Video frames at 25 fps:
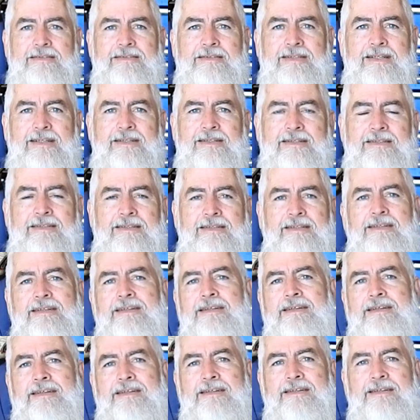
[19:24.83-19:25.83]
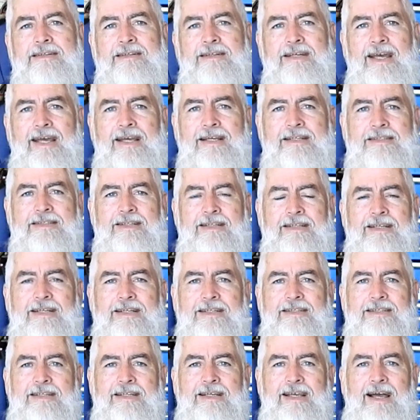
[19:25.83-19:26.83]
Then Gaston,
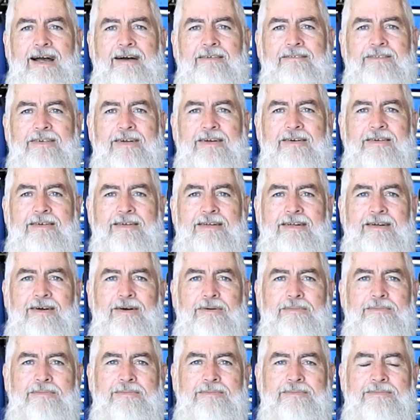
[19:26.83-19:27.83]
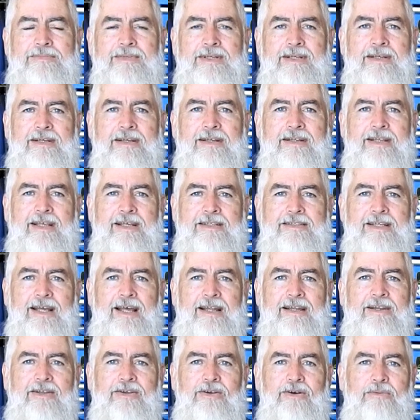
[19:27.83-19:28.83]
he's the Governor, and they're
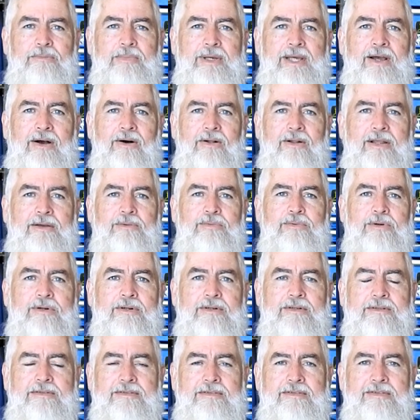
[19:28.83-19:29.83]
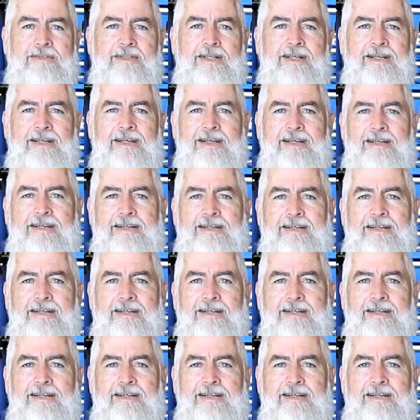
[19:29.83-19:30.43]
starting to call me Hollywood. Yeah.